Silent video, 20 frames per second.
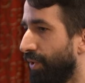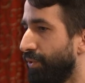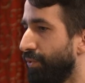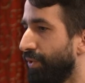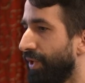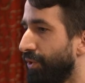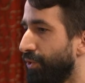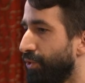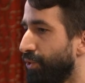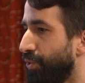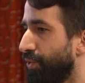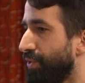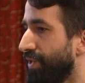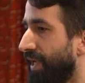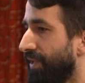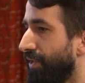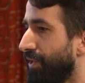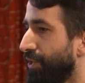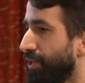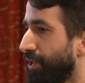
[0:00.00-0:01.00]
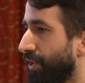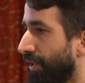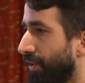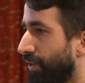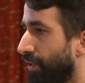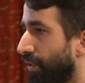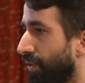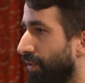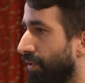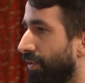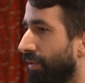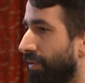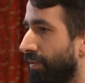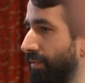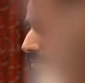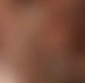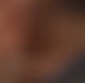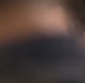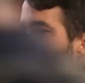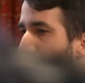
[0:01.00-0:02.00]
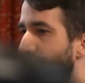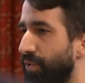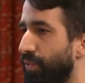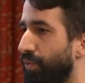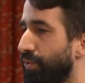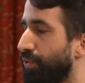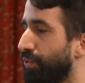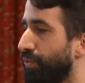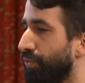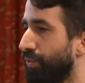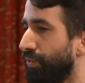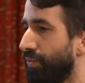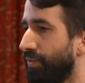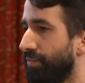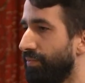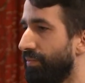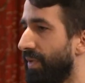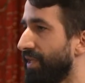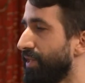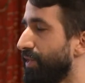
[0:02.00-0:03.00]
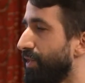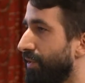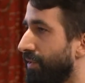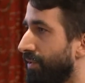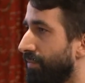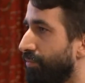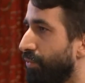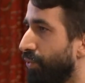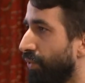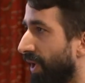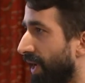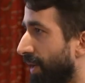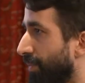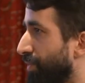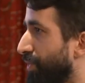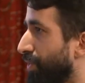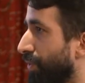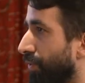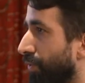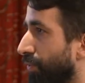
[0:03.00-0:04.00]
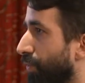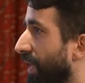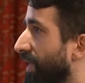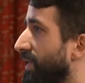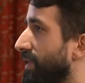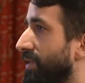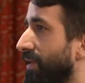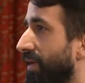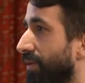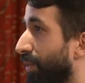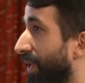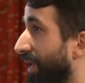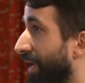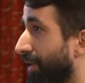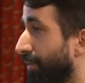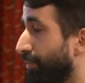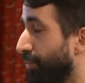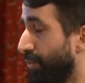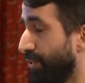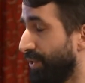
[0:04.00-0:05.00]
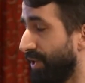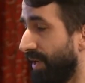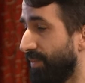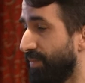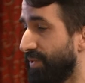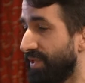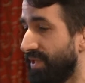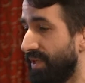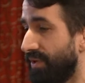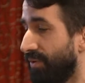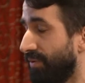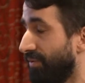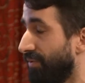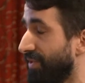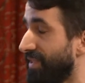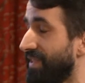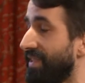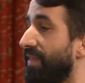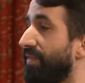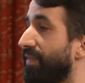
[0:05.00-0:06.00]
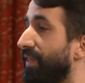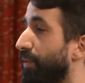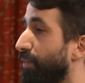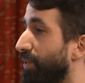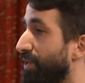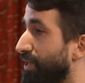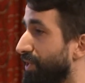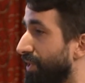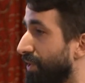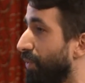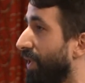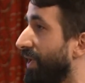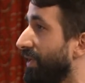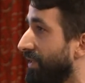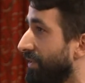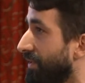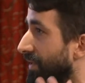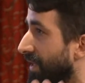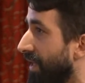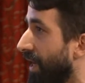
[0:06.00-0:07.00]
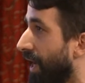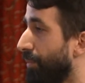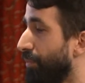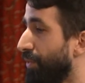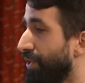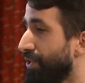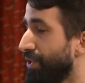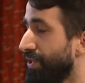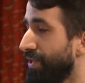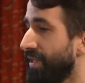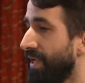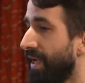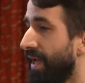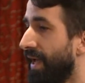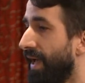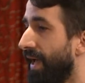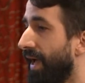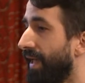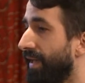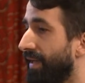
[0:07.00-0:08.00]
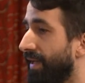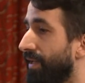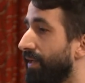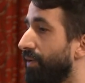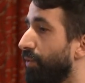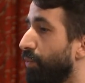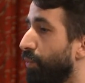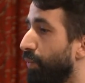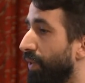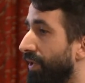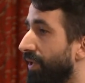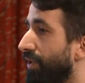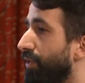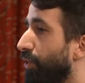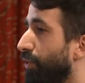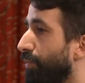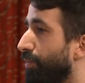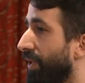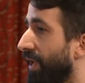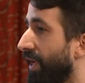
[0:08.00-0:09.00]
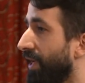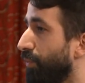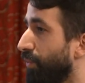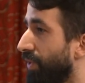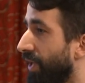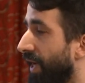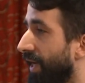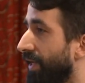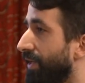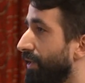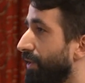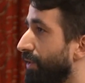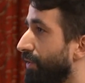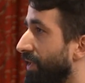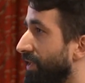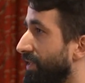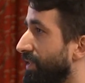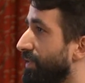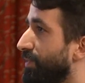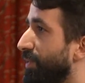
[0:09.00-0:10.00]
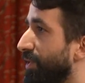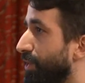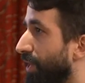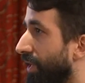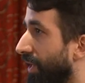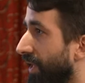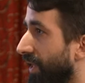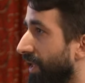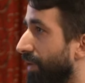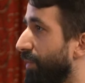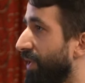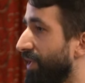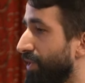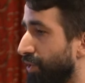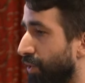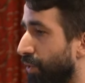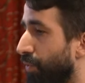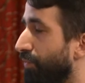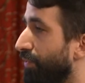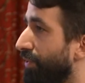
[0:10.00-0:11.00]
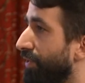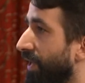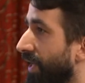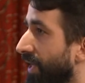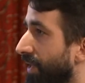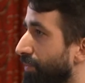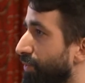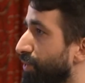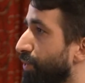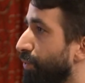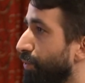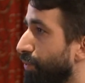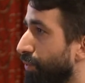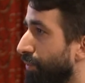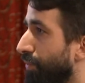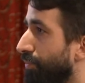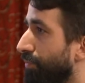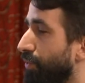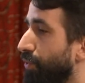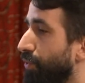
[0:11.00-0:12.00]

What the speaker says: you can choose additional goal. Maybe you want to master pull-ups or one-hand push-ups or something which is quite ambitious. And then within your plan, we're adding the special elements over time, so you're